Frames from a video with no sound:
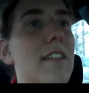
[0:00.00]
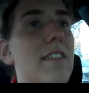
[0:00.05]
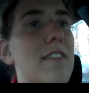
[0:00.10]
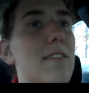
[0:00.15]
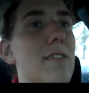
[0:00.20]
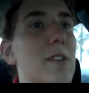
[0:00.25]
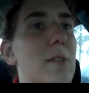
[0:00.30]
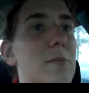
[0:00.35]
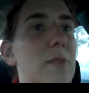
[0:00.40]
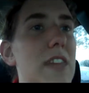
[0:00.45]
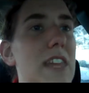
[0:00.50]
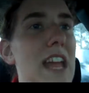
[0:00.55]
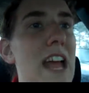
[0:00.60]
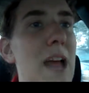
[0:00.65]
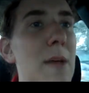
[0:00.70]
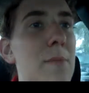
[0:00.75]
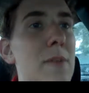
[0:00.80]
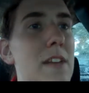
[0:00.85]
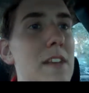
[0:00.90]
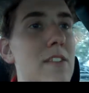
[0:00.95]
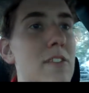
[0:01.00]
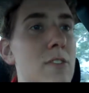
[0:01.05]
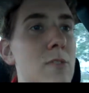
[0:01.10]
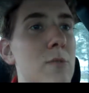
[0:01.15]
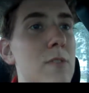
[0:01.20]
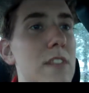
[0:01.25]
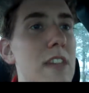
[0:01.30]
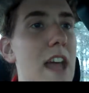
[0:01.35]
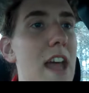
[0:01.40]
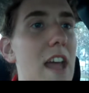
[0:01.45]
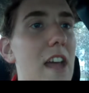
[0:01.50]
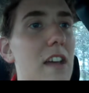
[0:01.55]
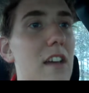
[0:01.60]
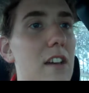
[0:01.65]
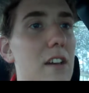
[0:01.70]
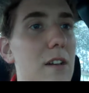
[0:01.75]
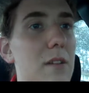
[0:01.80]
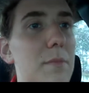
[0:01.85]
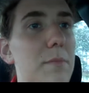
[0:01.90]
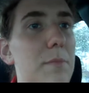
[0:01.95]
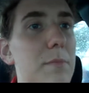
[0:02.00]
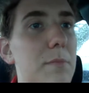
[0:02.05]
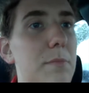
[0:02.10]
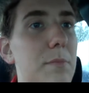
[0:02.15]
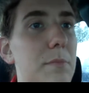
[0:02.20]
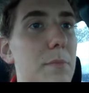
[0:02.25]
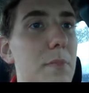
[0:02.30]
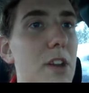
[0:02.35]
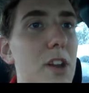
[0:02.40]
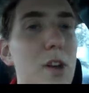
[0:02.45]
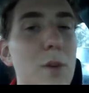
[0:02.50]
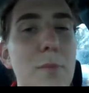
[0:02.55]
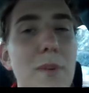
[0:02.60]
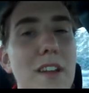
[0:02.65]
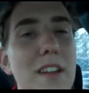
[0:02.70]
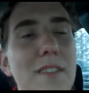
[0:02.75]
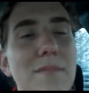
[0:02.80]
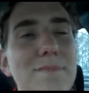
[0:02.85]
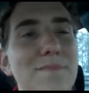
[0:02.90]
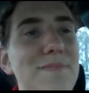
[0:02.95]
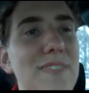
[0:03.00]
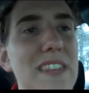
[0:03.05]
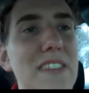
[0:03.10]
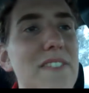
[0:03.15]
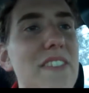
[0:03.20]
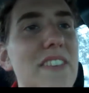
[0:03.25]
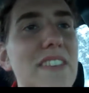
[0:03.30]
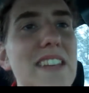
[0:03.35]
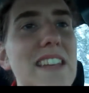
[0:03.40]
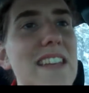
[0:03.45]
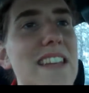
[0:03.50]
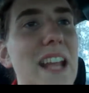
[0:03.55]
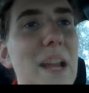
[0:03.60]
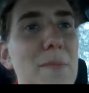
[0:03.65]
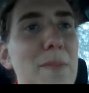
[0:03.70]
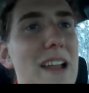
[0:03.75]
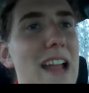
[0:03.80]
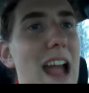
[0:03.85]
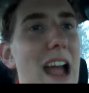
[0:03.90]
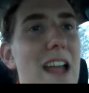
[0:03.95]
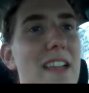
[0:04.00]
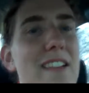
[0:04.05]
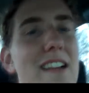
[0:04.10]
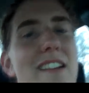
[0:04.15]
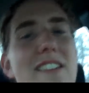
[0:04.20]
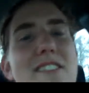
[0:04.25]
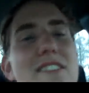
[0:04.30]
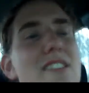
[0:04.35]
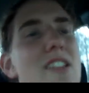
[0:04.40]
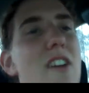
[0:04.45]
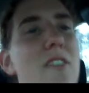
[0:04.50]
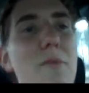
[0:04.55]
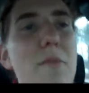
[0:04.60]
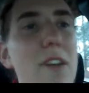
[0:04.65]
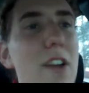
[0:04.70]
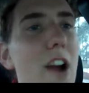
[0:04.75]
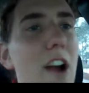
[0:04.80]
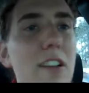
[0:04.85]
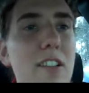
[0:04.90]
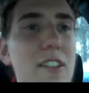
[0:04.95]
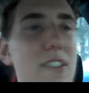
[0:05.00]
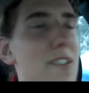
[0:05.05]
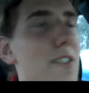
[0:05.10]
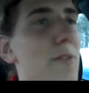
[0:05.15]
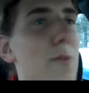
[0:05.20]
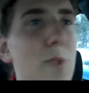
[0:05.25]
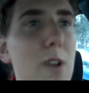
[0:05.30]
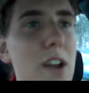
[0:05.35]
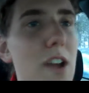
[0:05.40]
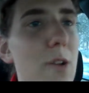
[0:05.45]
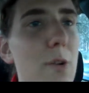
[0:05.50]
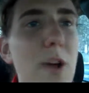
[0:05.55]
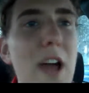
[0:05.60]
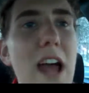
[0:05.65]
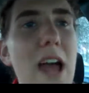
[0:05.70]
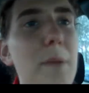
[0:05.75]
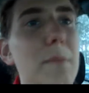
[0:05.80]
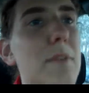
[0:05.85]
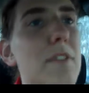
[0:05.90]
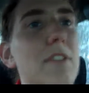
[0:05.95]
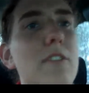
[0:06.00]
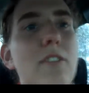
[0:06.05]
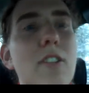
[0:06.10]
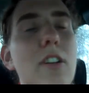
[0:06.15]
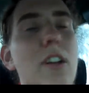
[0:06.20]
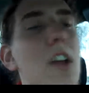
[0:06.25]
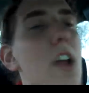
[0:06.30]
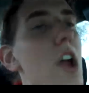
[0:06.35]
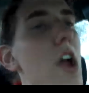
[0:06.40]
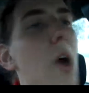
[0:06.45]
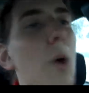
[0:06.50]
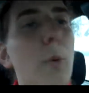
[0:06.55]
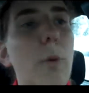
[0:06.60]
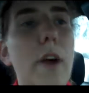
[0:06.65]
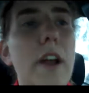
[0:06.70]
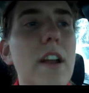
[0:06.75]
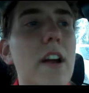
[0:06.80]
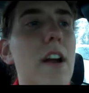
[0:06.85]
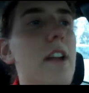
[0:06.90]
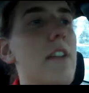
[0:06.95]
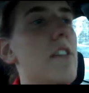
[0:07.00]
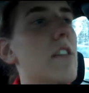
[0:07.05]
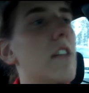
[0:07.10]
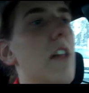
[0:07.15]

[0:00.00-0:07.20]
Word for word: So I'm really happy he's doing that. Um, you know, but he didn't take a break. I, I still love him regardless of what he, what happens or what he, I still